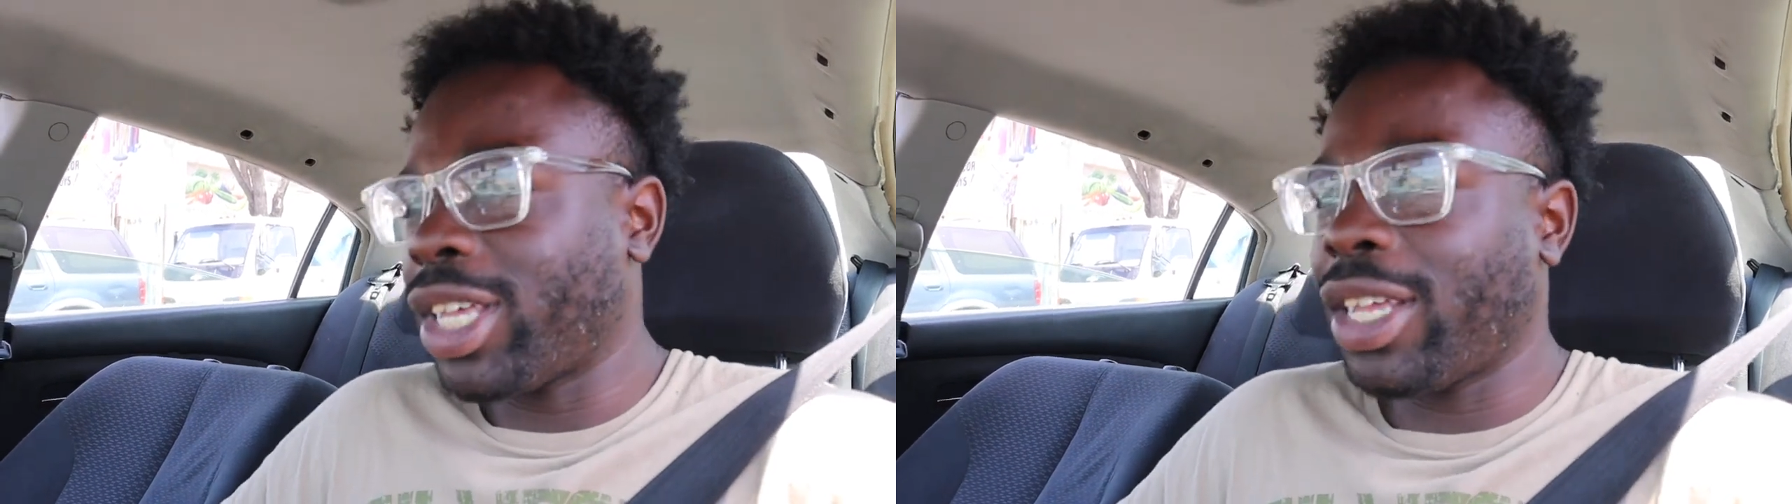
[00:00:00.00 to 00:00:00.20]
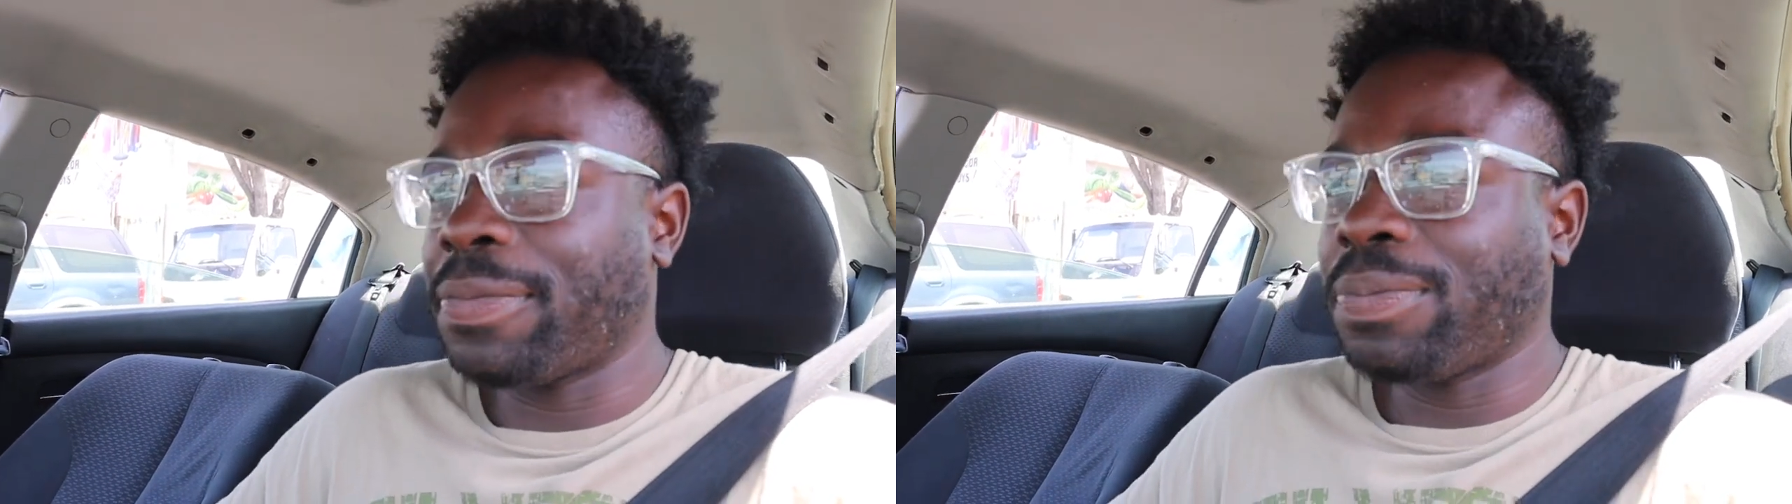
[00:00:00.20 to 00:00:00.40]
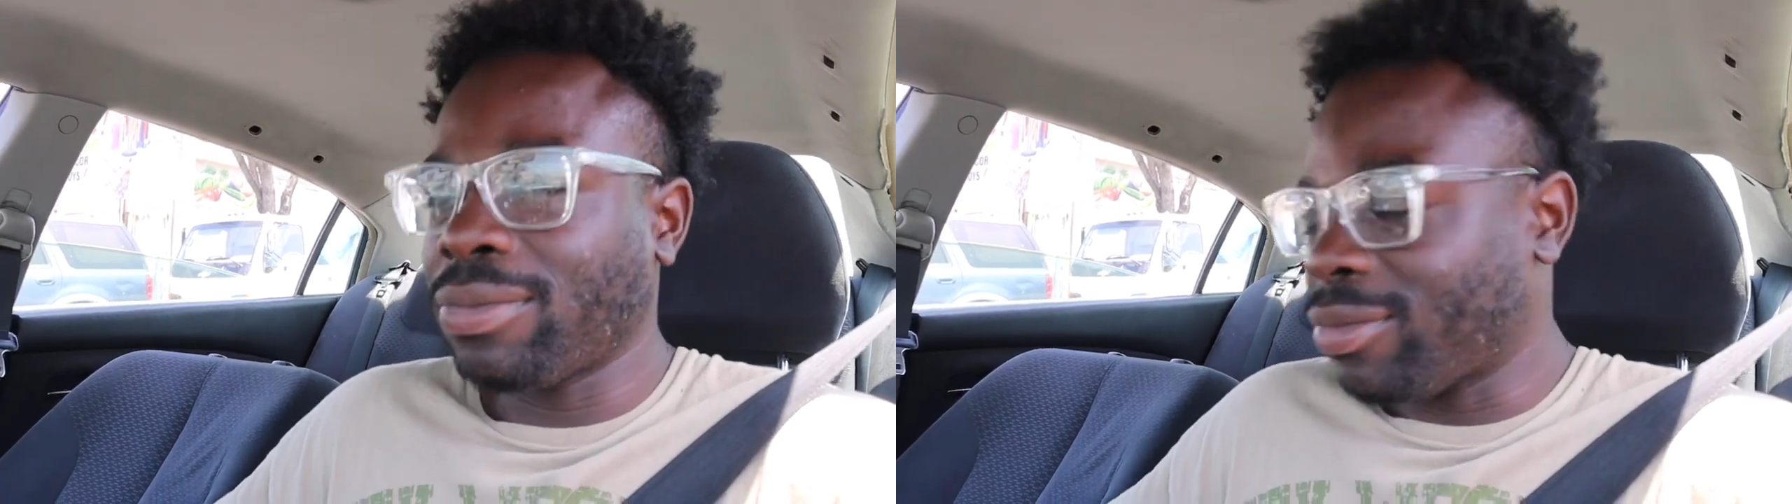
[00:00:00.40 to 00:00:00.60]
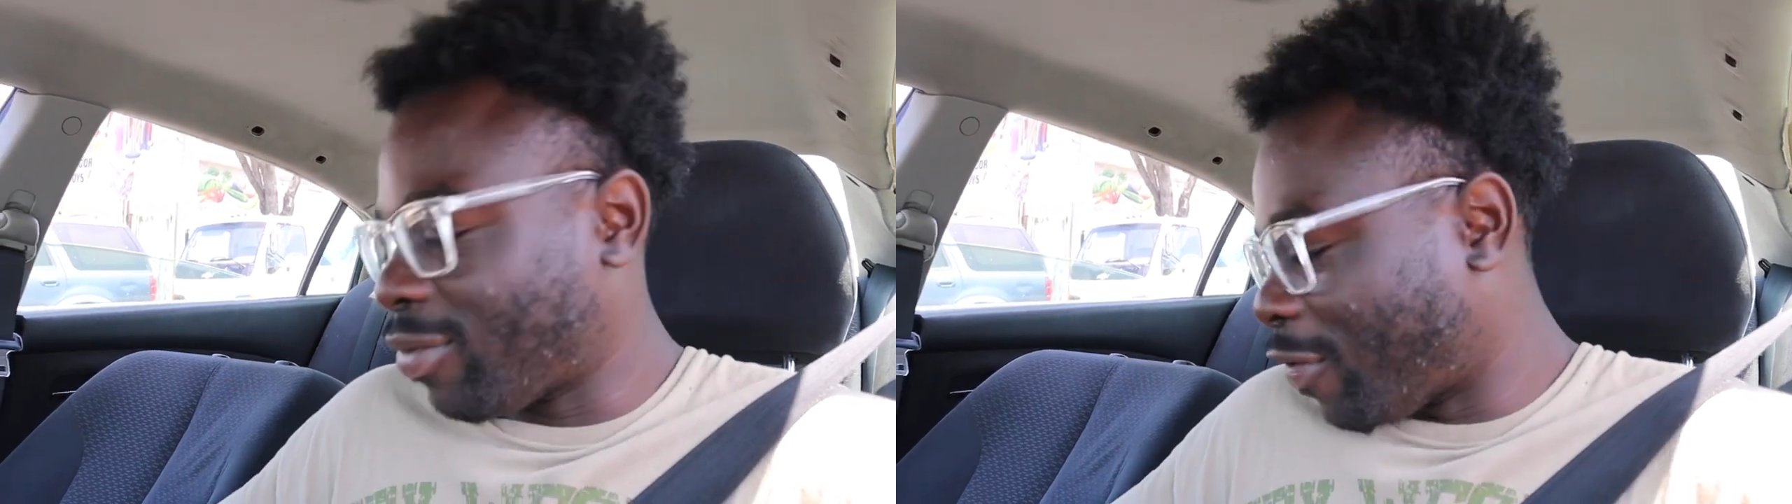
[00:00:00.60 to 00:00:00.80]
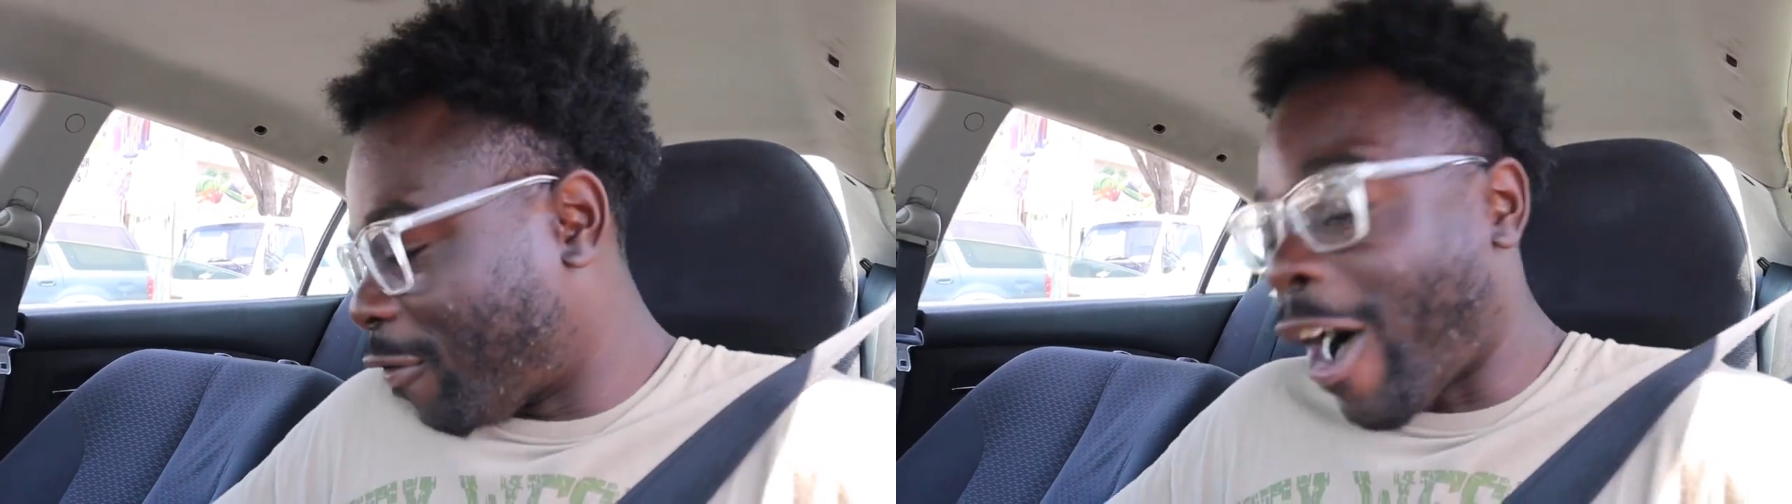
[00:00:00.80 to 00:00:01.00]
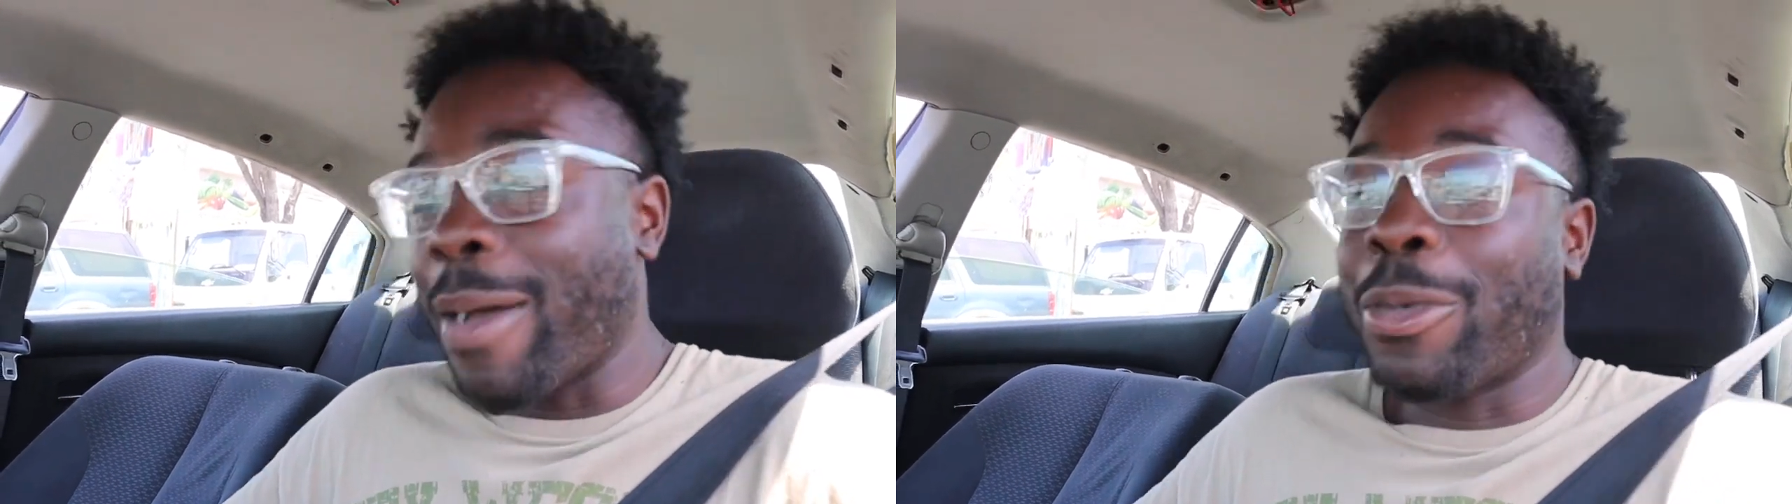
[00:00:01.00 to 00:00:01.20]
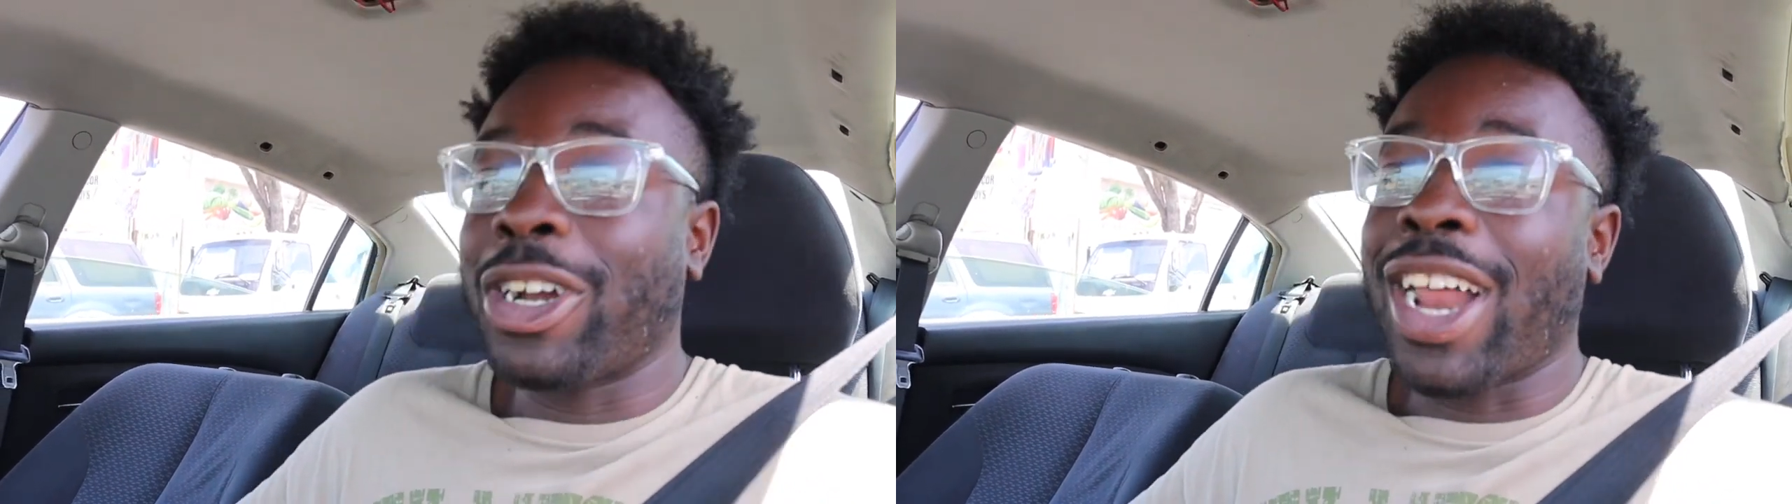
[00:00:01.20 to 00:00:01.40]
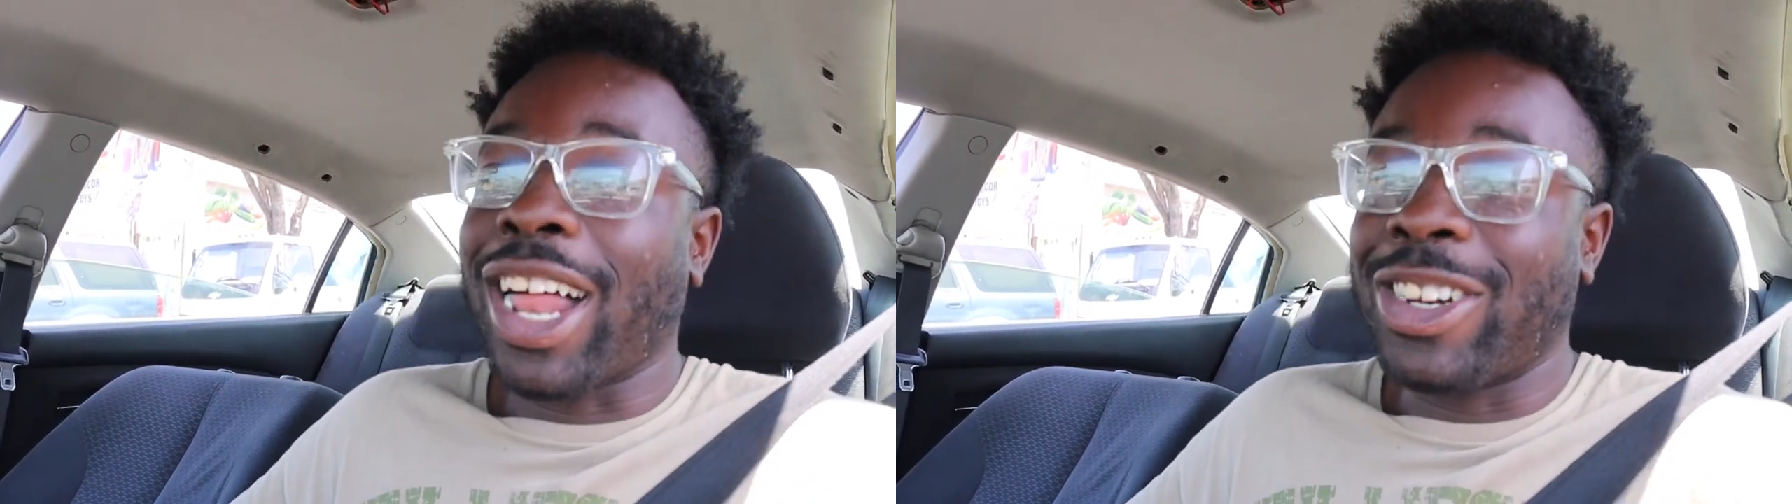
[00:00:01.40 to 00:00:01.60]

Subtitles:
get $5 more.